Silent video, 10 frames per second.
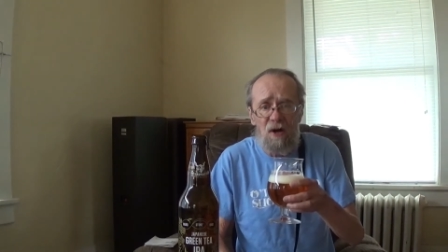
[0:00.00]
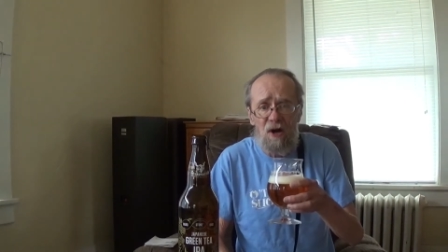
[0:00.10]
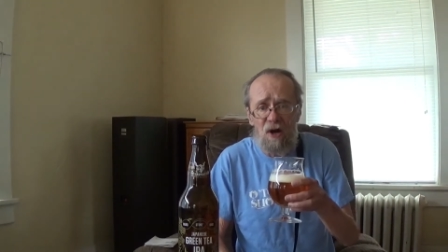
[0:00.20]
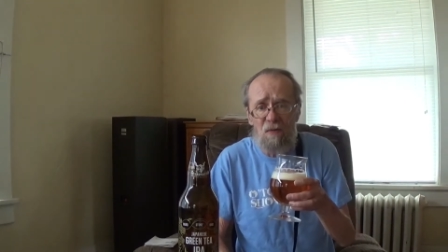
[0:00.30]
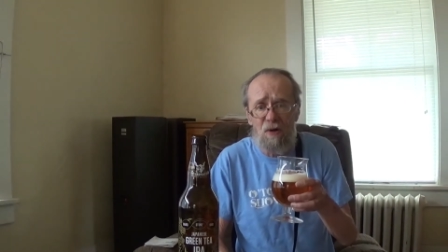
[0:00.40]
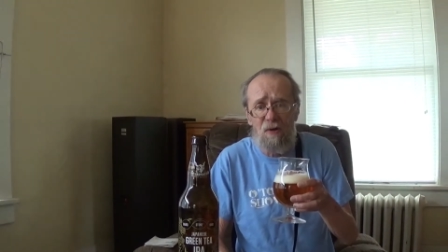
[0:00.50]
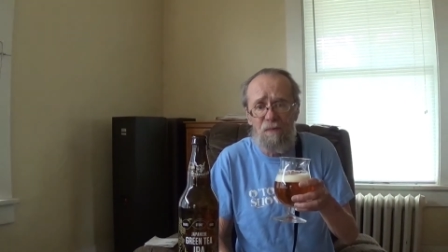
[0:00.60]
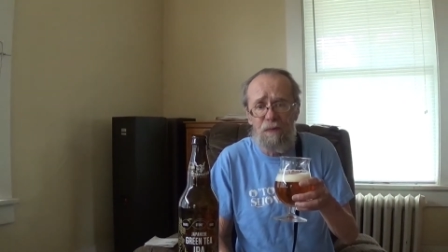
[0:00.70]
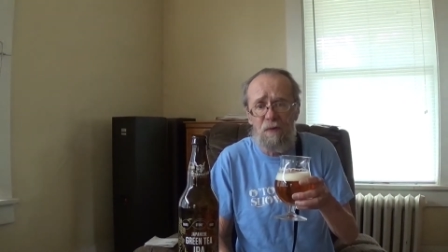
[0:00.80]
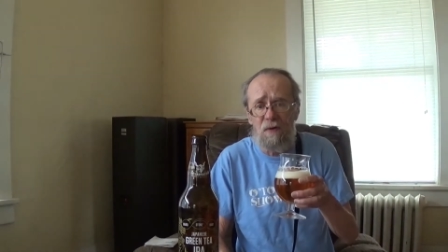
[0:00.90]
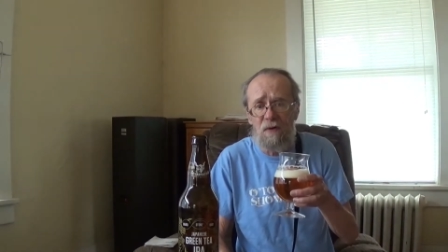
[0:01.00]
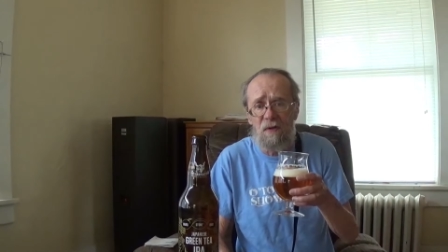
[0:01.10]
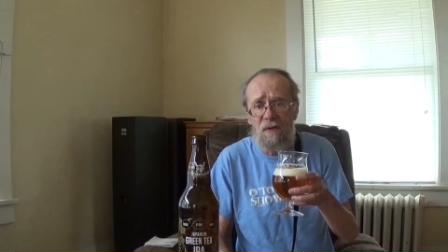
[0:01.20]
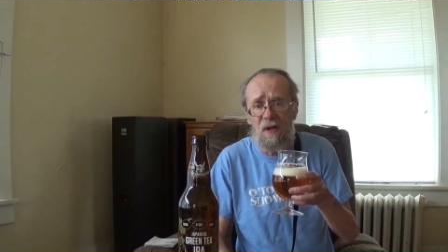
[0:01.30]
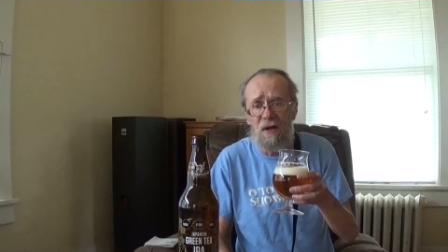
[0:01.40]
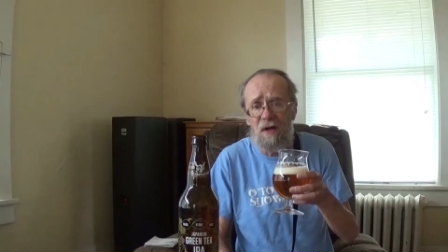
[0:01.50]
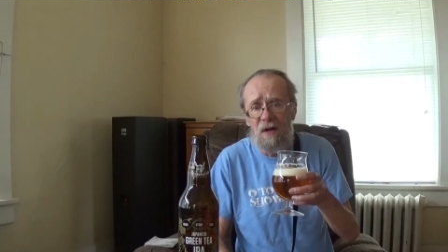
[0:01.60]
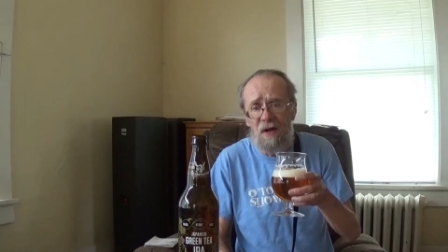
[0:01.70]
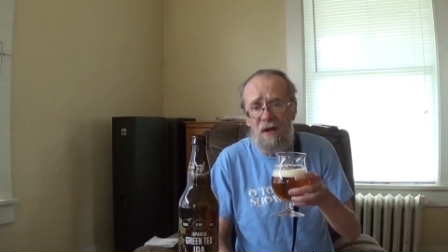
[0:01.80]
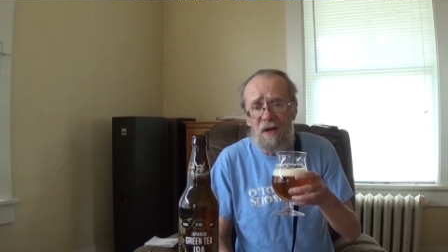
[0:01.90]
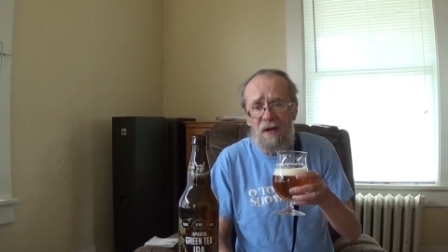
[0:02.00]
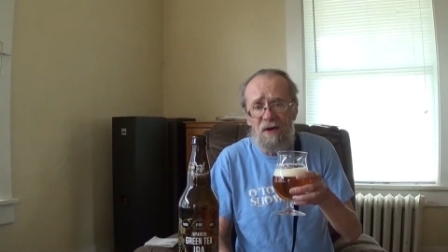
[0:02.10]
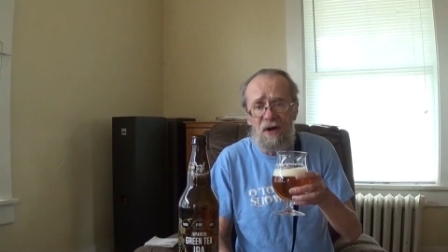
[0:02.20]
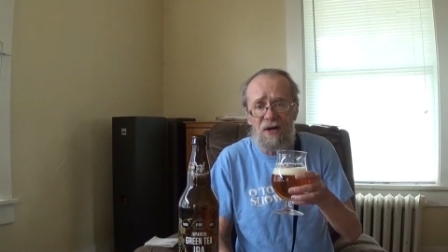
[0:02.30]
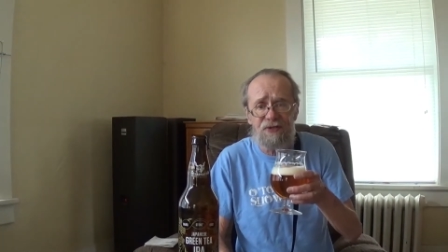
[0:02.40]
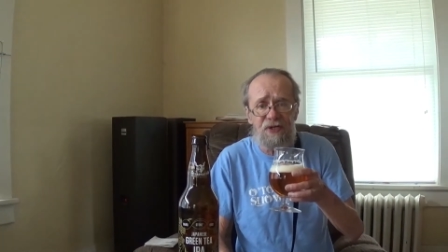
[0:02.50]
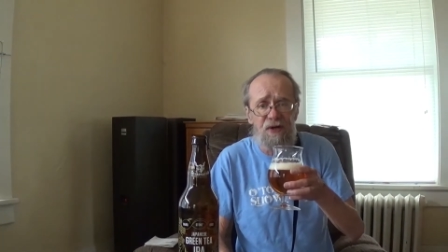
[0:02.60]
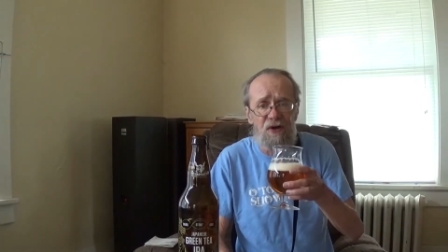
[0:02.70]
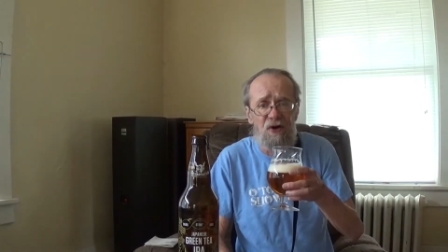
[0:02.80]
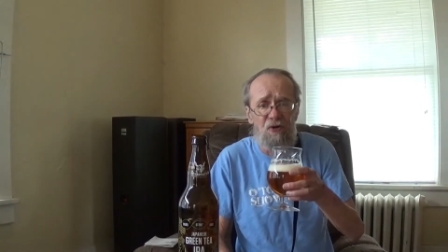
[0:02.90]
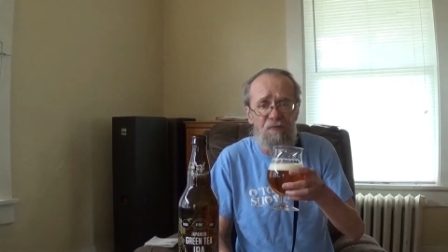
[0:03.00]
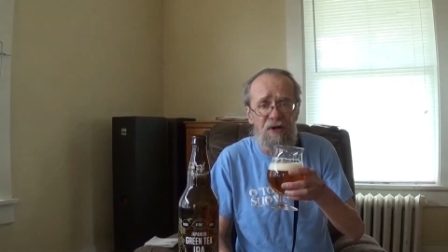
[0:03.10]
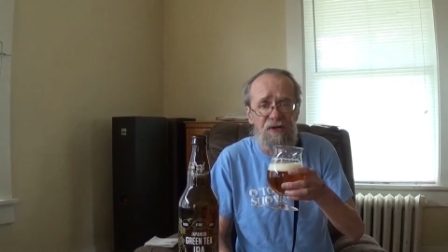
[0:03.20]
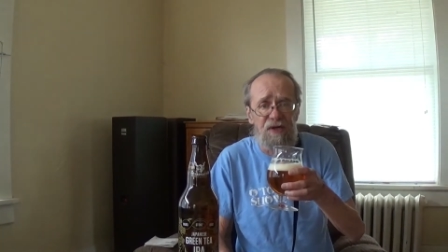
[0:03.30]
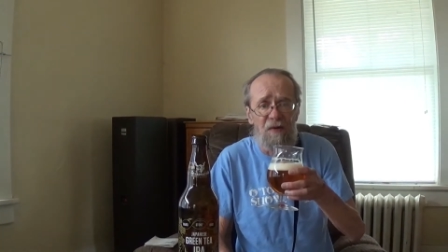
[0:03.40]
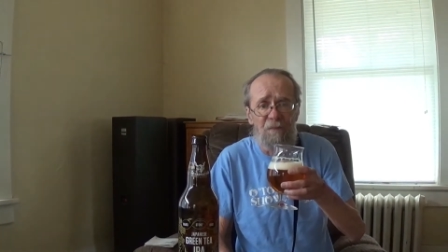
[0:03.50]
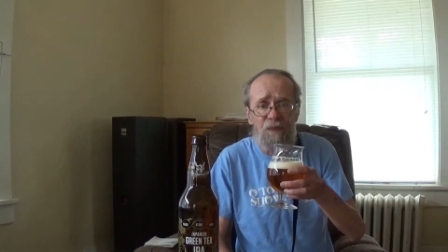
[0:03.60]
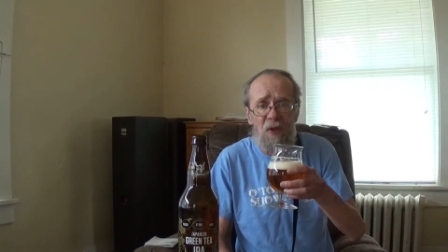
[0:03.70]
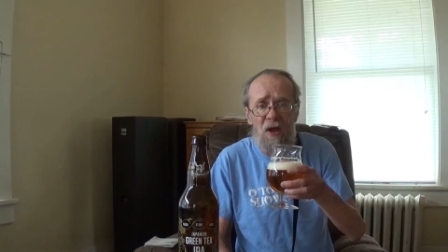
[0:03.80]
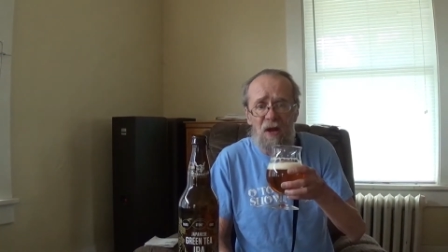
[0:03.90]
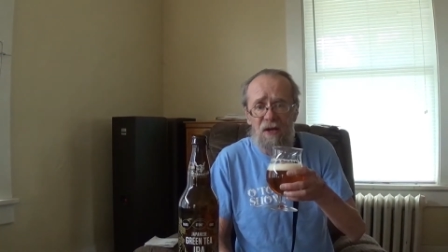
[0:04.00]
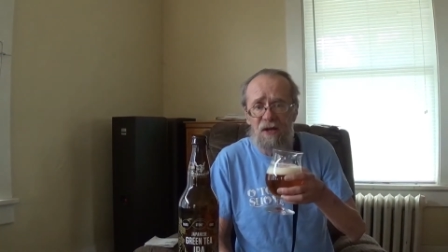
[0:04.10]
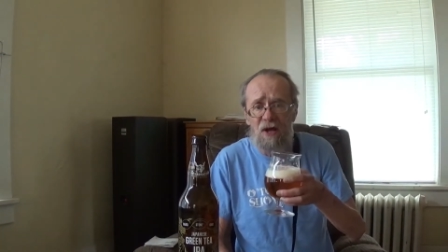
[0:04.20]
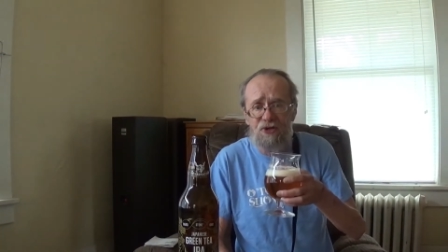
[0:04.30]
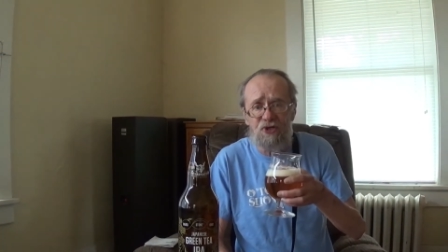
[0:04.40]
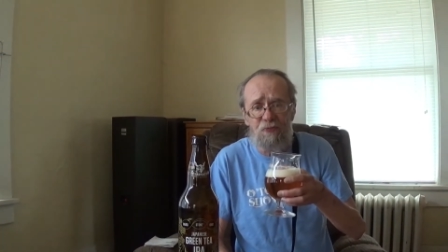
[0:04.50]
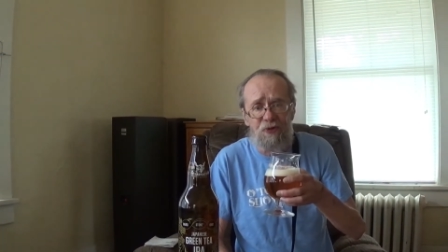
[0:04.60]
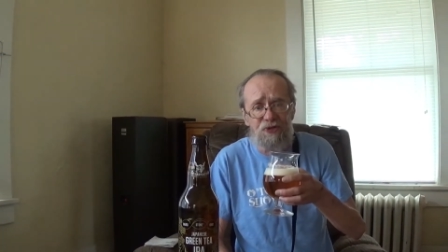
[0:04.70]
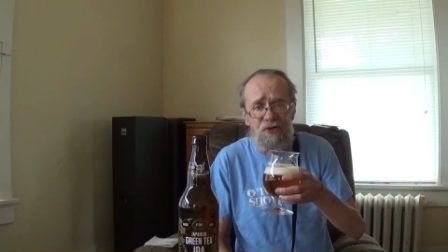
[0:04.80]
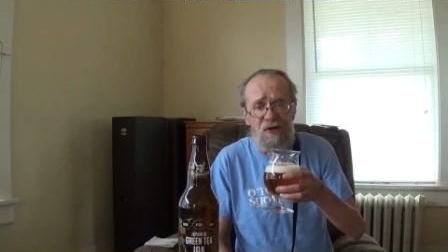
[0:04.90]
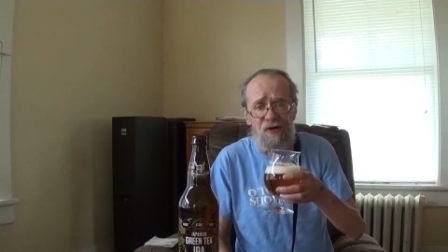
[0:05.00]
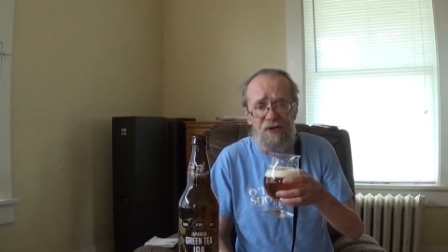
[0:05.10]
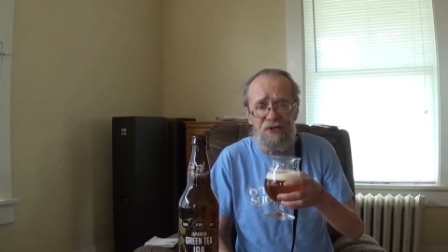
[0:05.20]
herbal, floral, uh, grassy note, but uh, not super strong.